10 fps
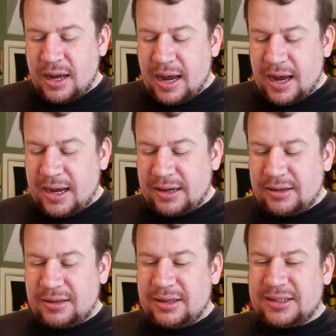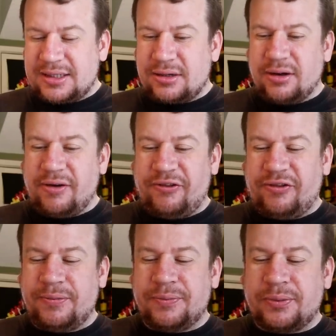and this
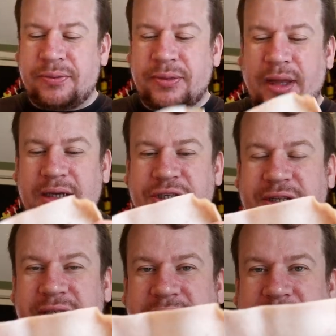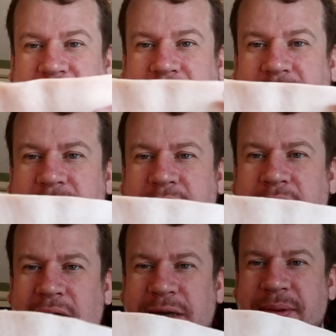stuff as you can see
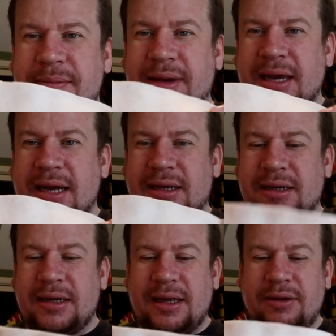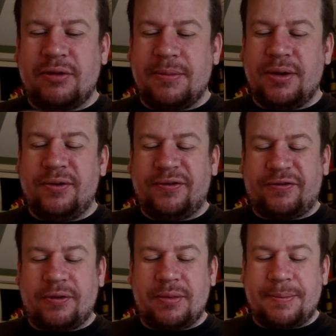has been mechanically removed
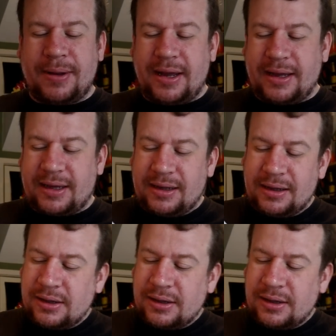from the pig